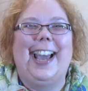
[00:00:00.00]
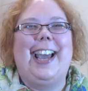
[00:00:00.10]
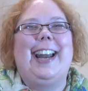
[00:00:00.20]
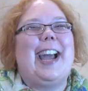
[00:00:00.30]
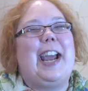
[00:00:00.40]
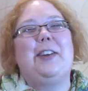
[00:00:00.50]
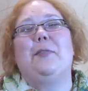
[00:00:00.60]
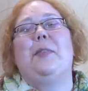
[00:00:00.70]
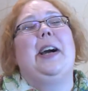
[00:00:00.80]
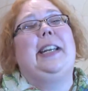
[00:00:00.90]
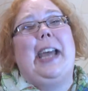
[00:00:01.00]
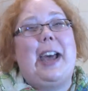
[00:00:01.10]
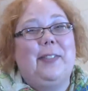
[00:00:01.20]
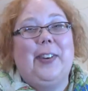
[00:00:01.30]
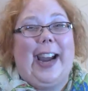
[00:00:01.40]
And I don't want to
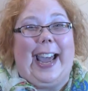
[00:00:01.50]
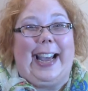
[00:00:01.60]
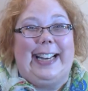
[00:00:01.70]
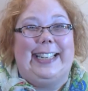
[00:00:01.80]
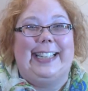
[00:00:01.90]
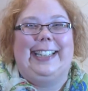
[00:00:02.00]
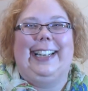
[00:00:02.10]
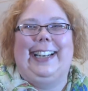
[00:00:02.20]
ever end.